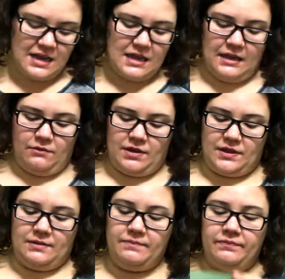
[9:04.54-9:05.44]
anything
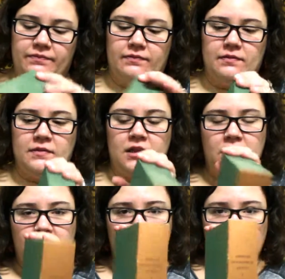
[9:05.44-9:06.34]
with them,
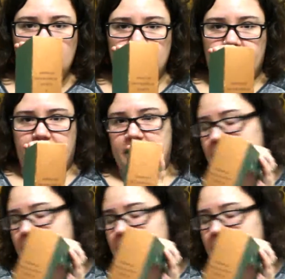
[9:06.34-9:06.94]
it looks very